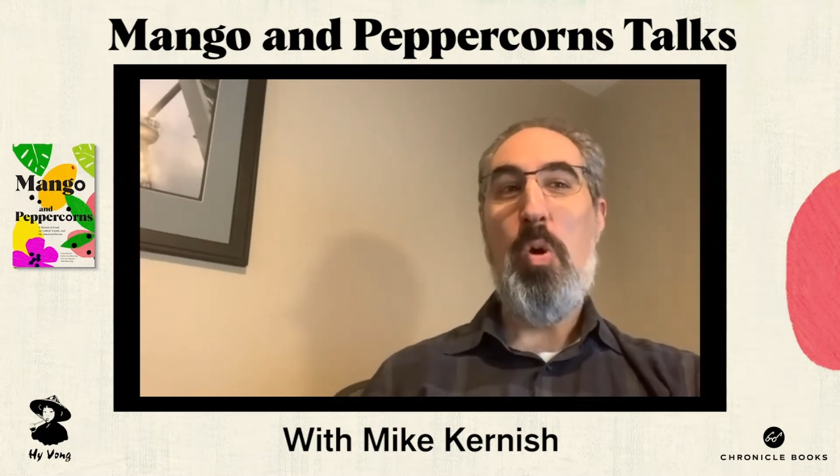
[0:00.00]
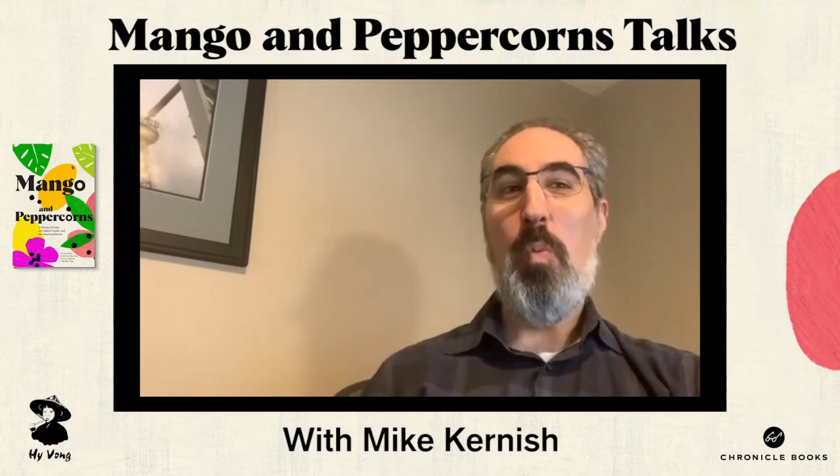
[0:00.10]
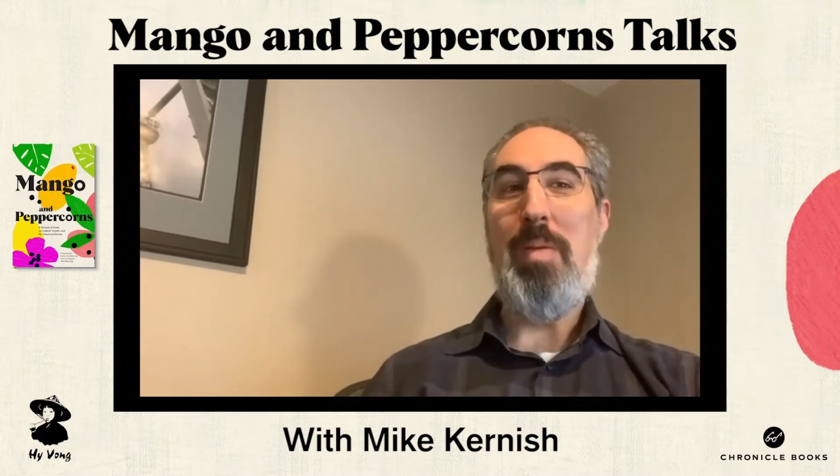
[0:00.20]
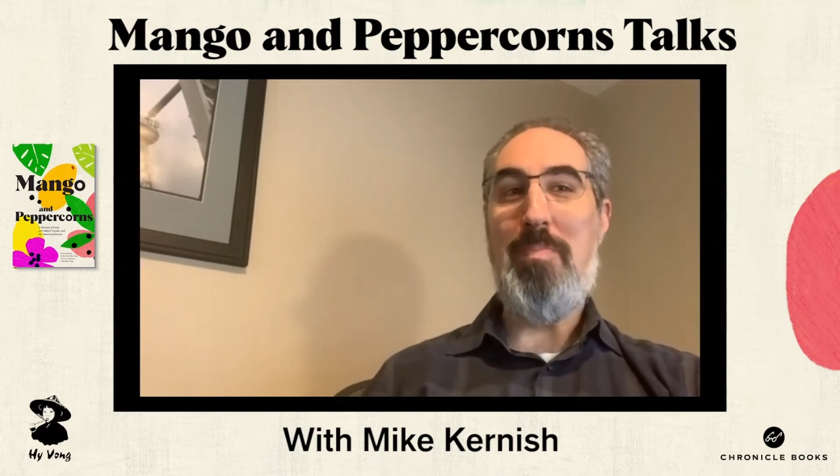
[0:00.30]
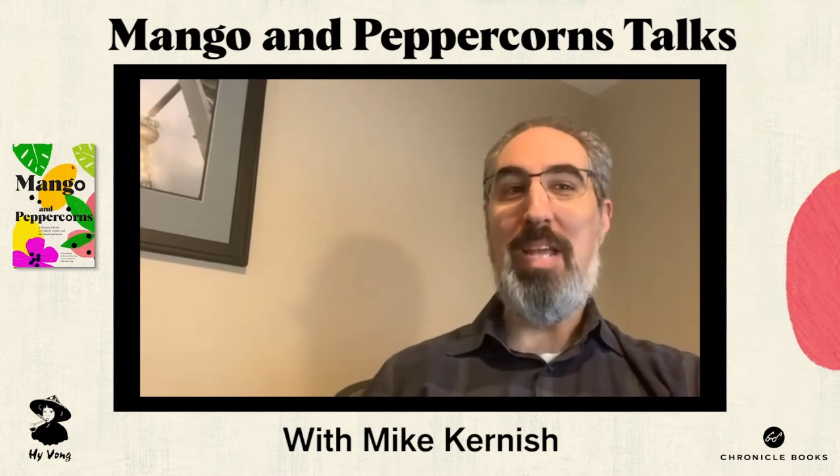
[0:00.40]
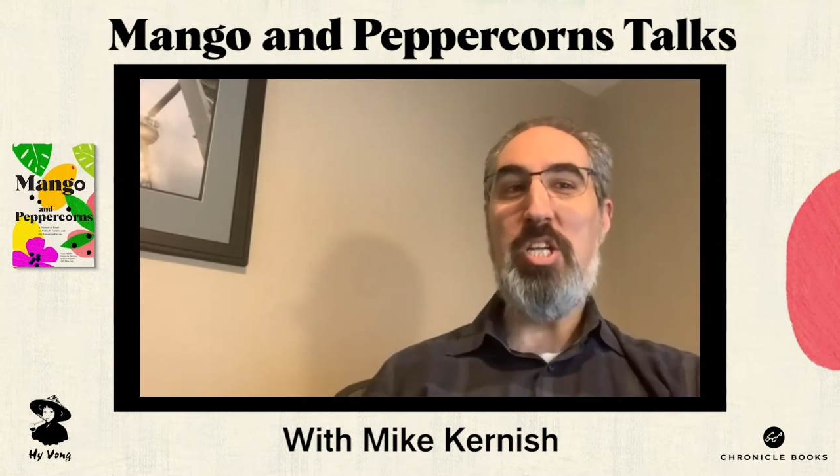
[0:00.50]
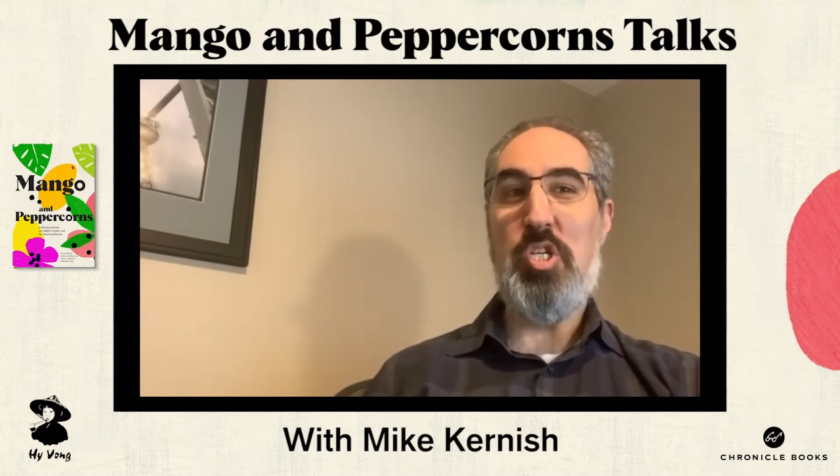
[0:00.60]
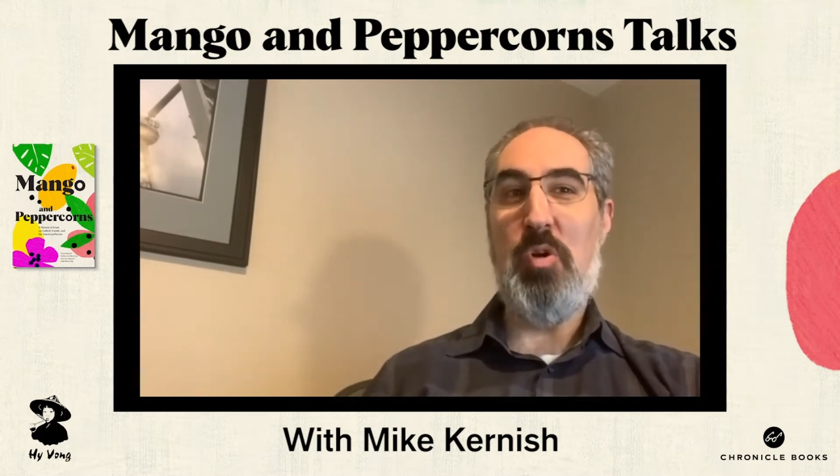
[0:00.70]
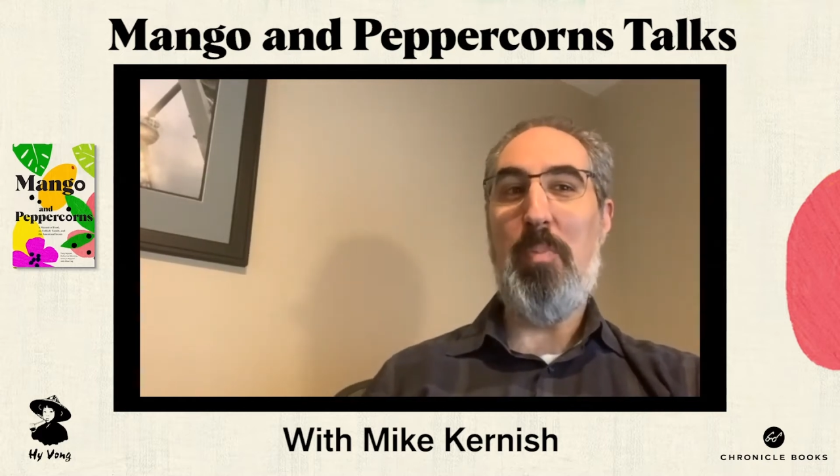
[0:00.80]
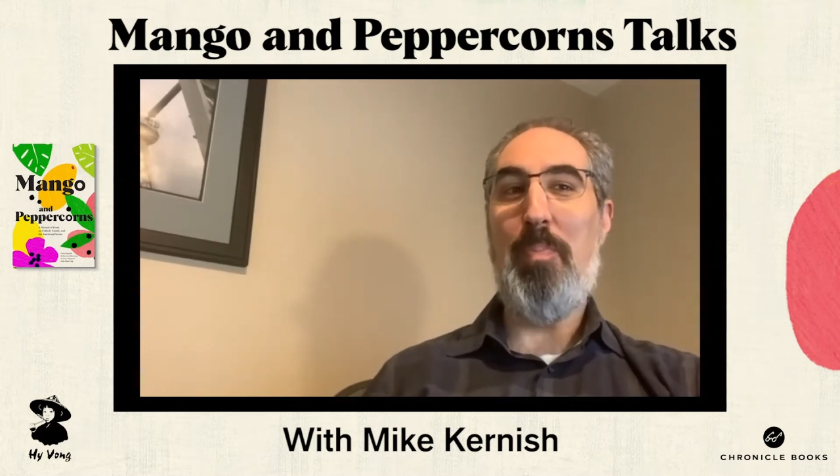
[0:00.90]
we made
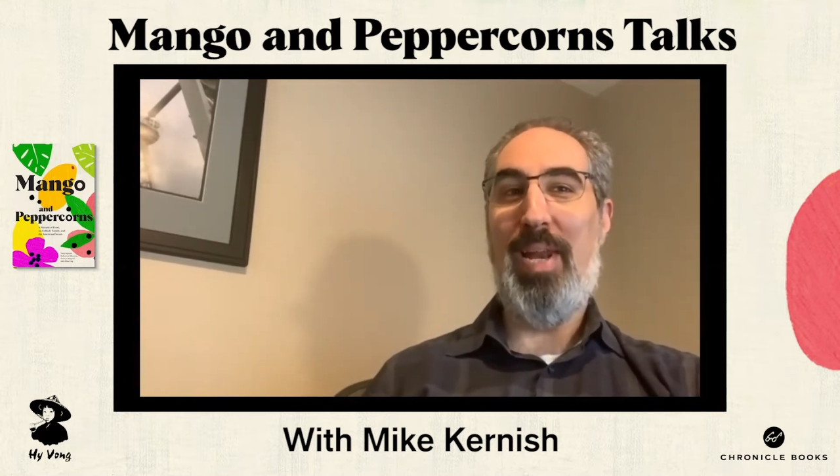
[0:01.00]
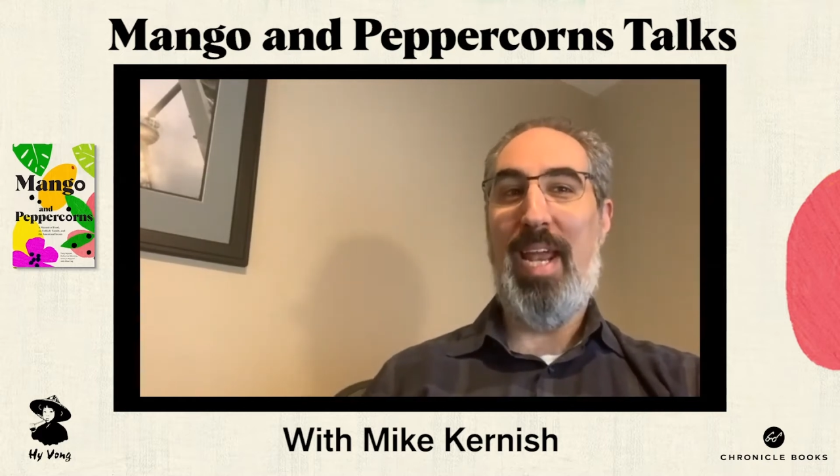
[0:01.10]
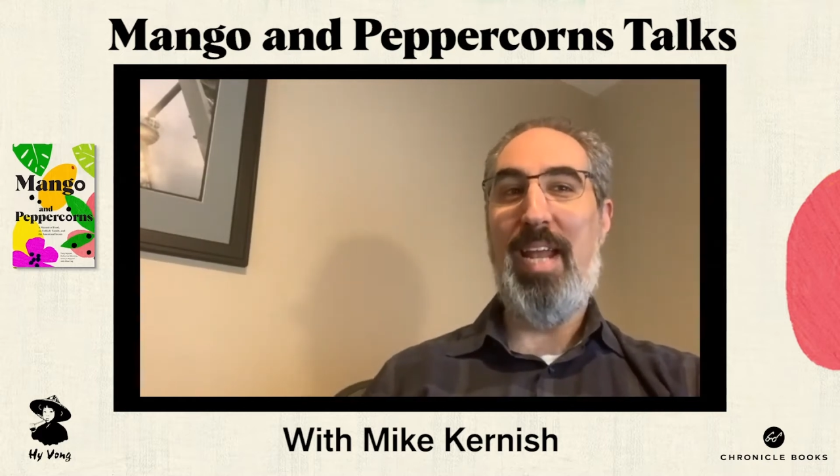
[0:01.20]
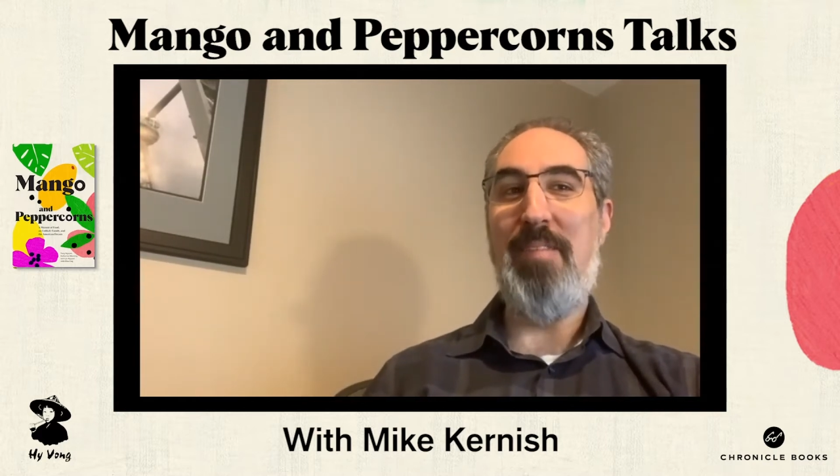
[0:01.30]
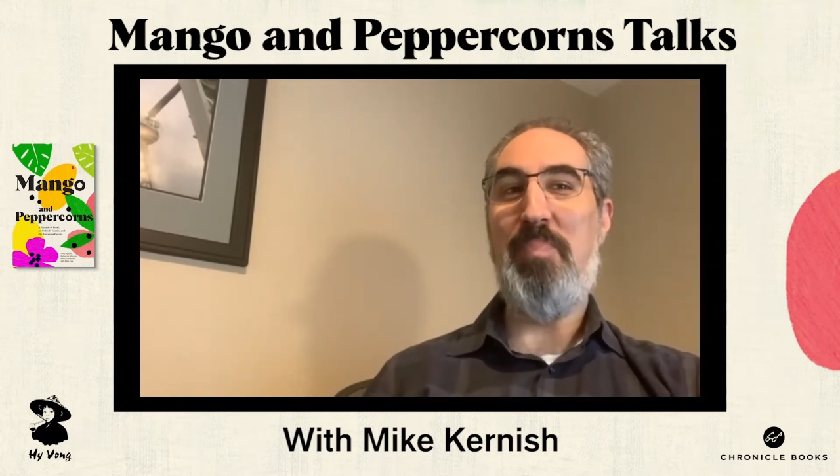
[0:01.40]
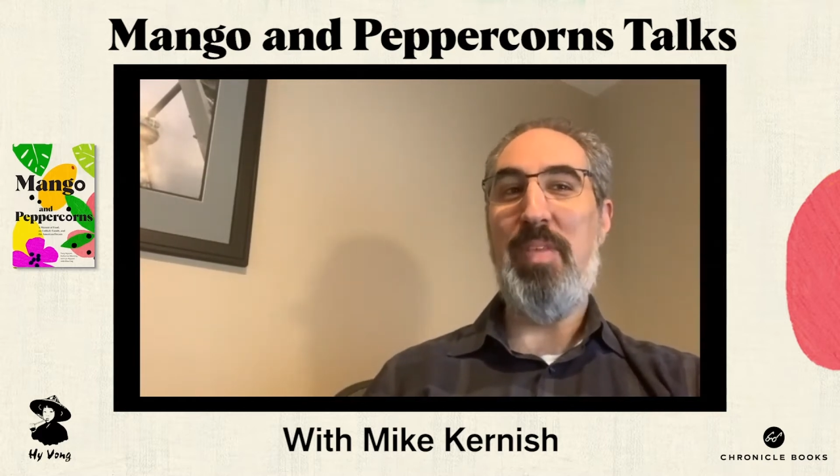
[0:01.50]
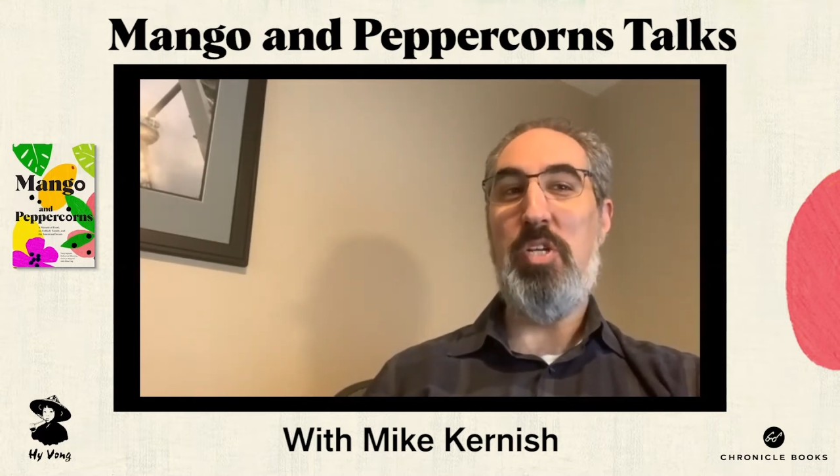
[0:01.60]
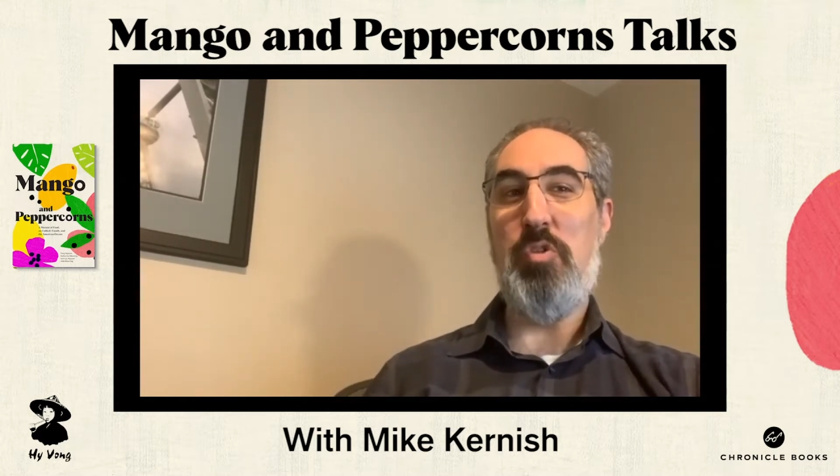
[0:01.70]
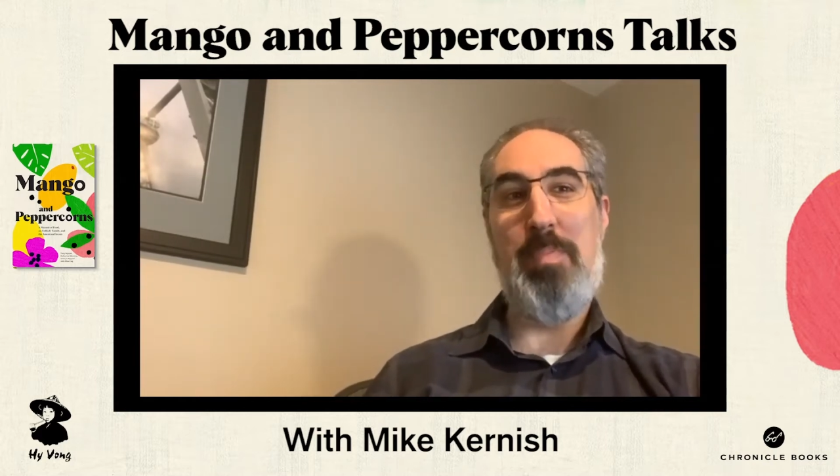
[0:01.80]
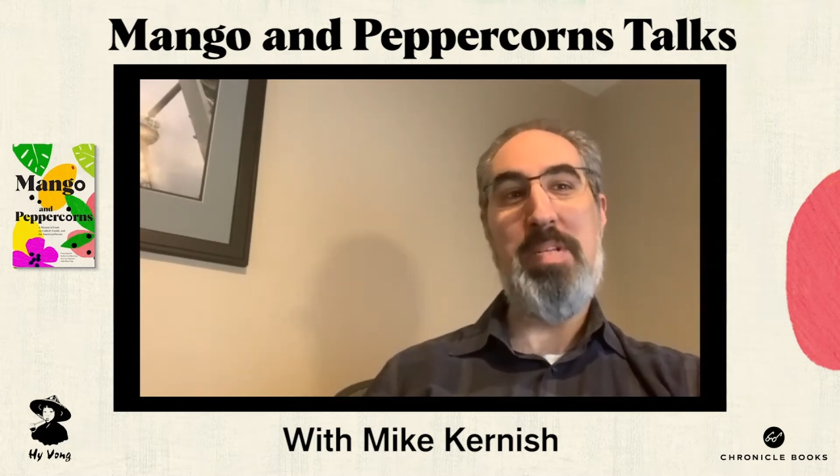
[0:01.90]
sure to plan a
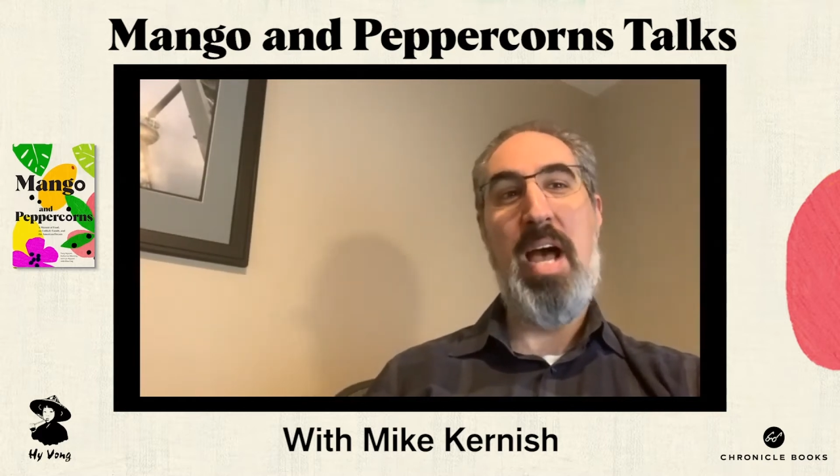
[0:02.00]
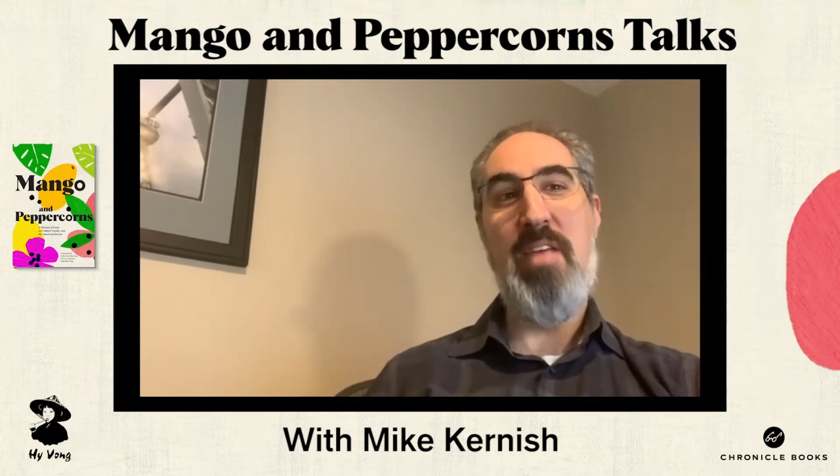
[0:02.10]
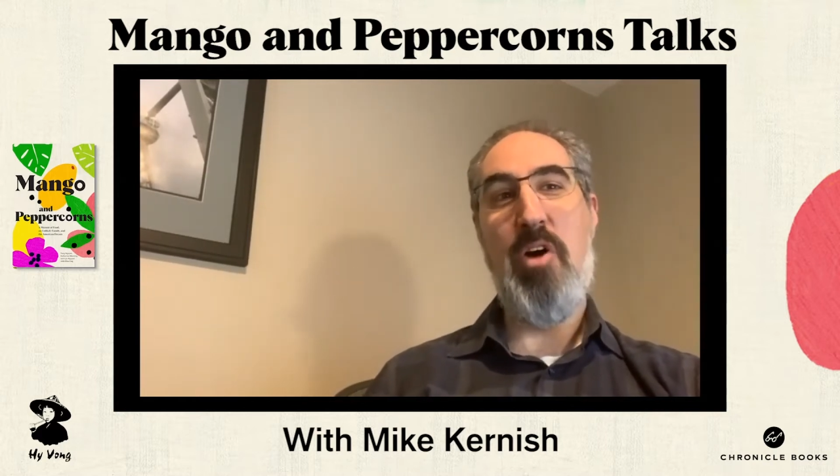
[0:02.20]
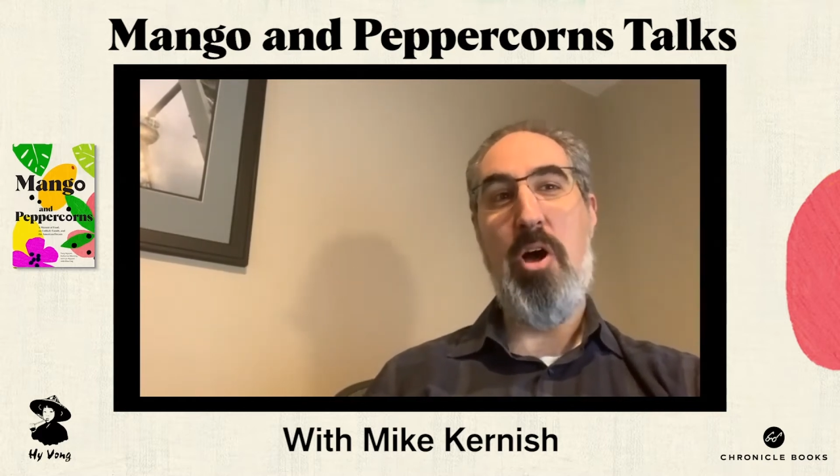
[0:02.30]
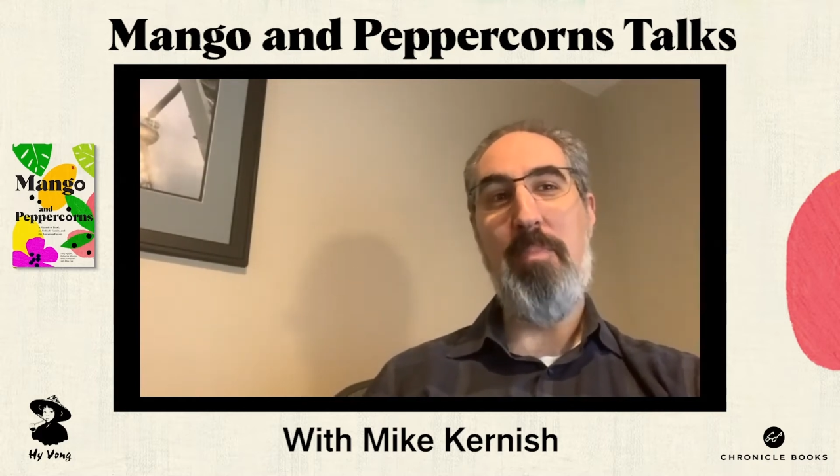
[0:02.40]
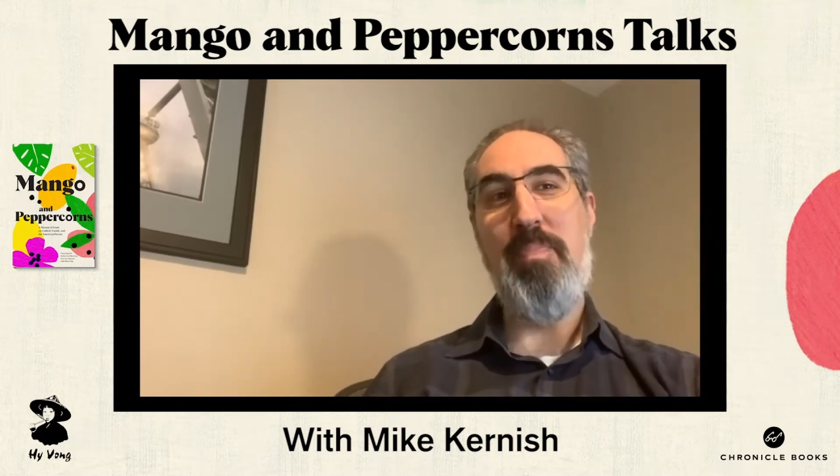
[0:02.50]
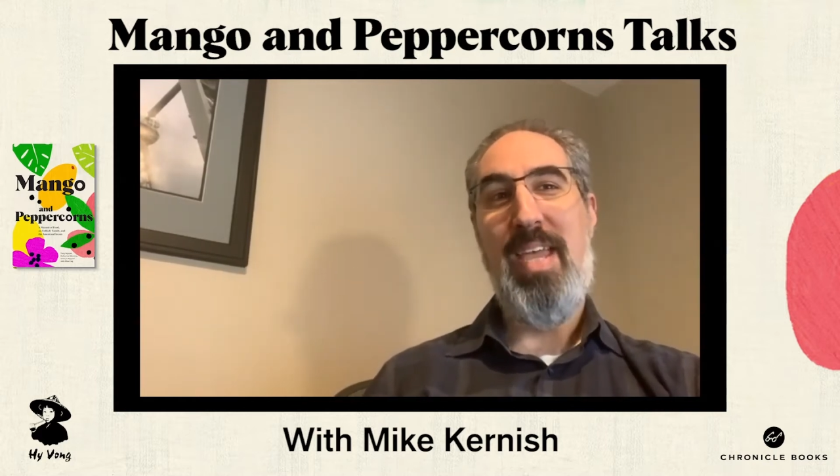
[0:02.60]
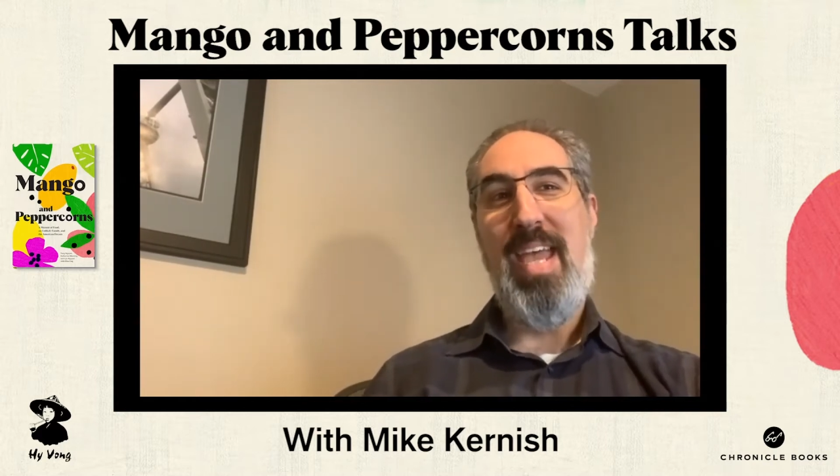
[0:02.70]
trip to Hy Vong.